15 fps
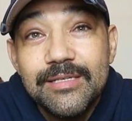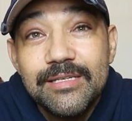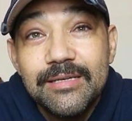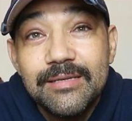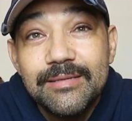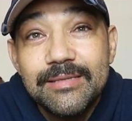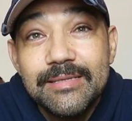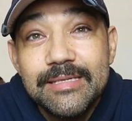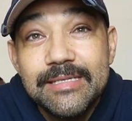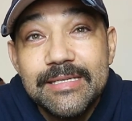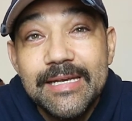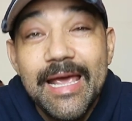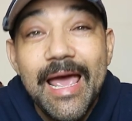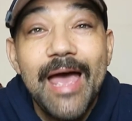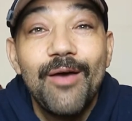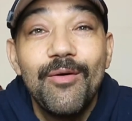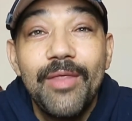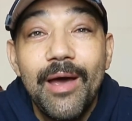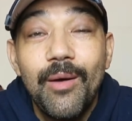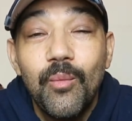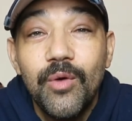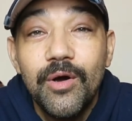to, to see how
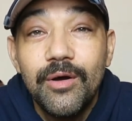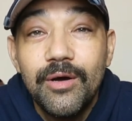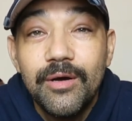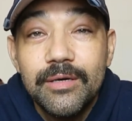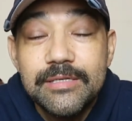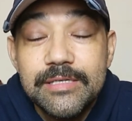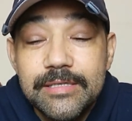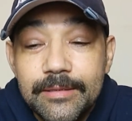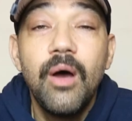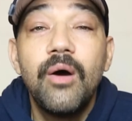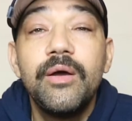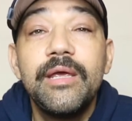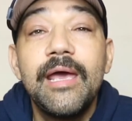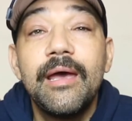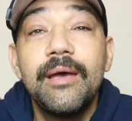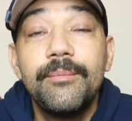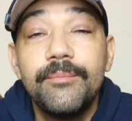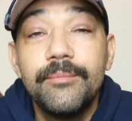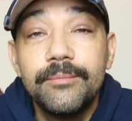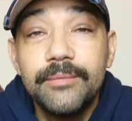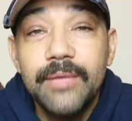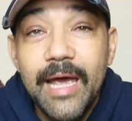that works. Oh yeah,
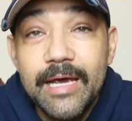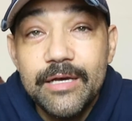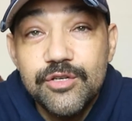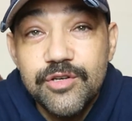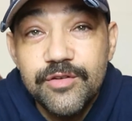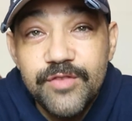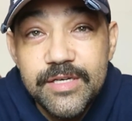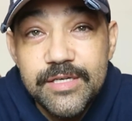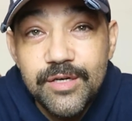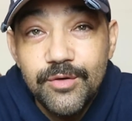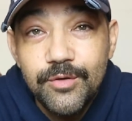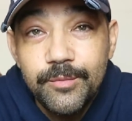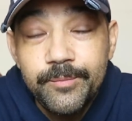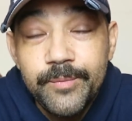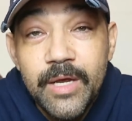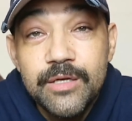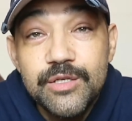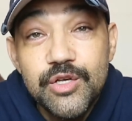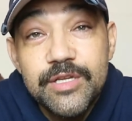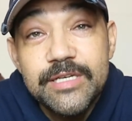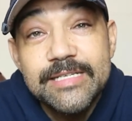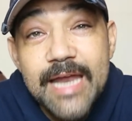extra video.
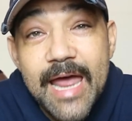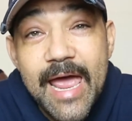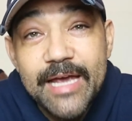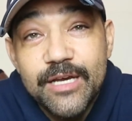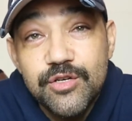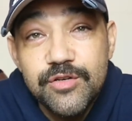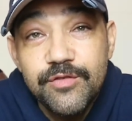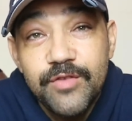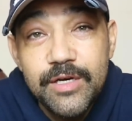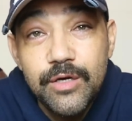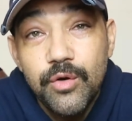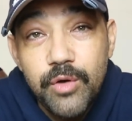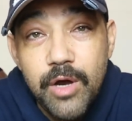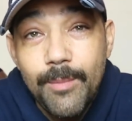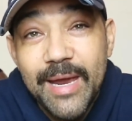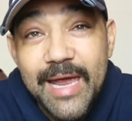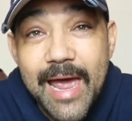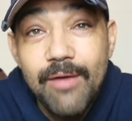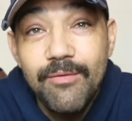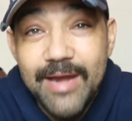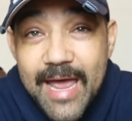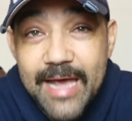So there's an extra video coming
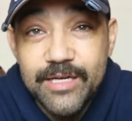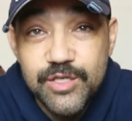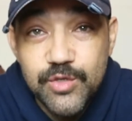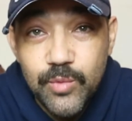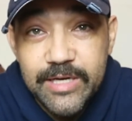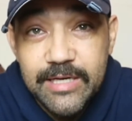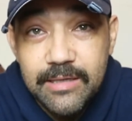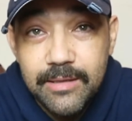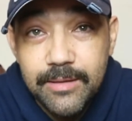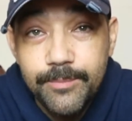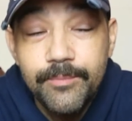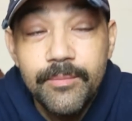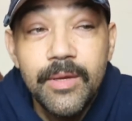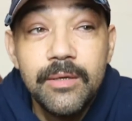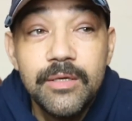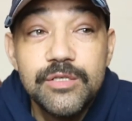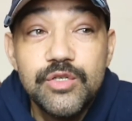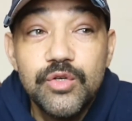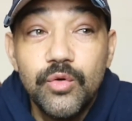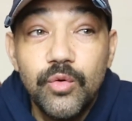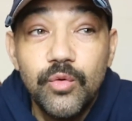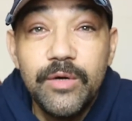out next week.
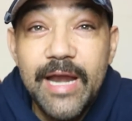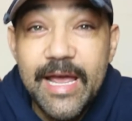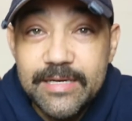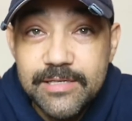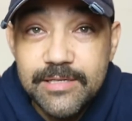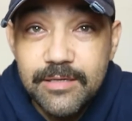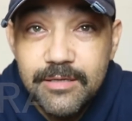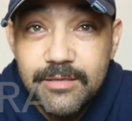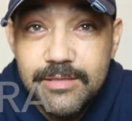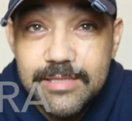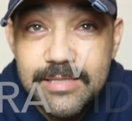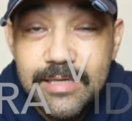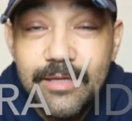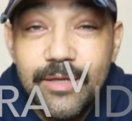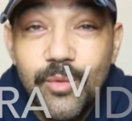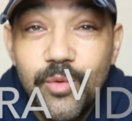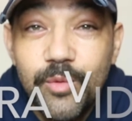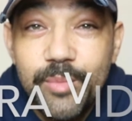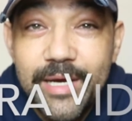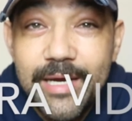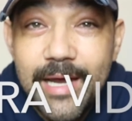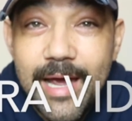So next Thursday there will
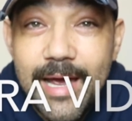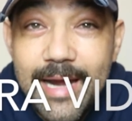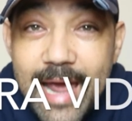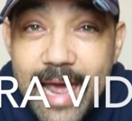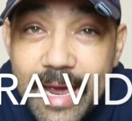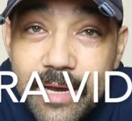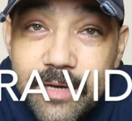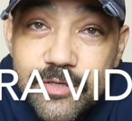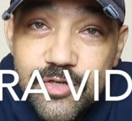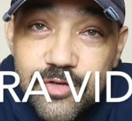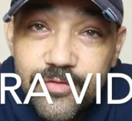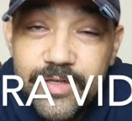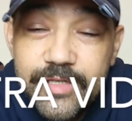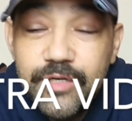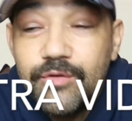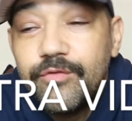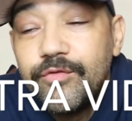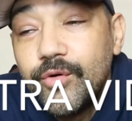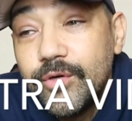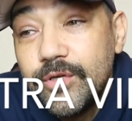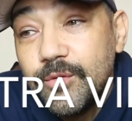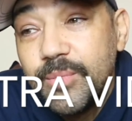be an extra video
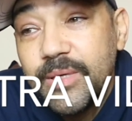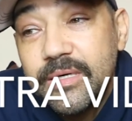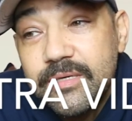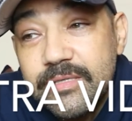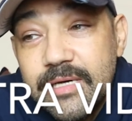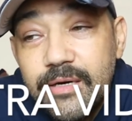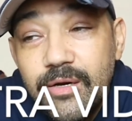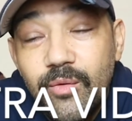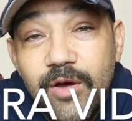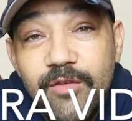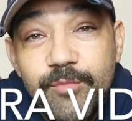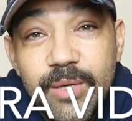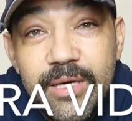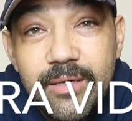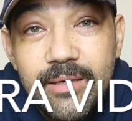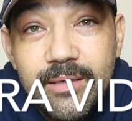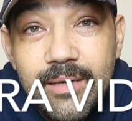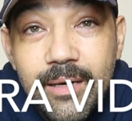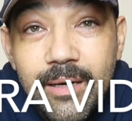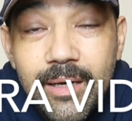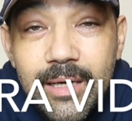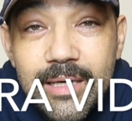for you because I know I've been
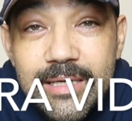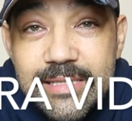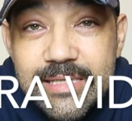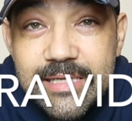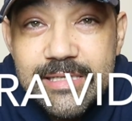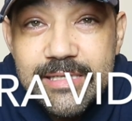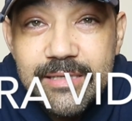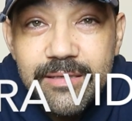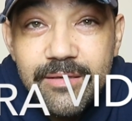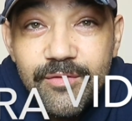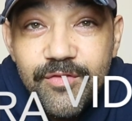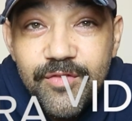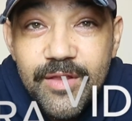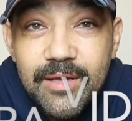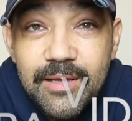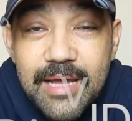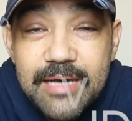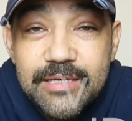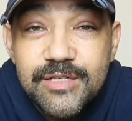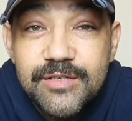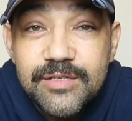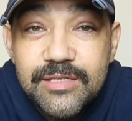distant for the
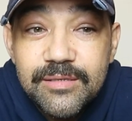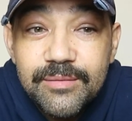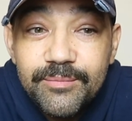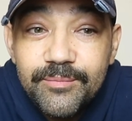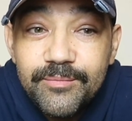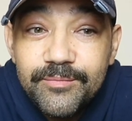last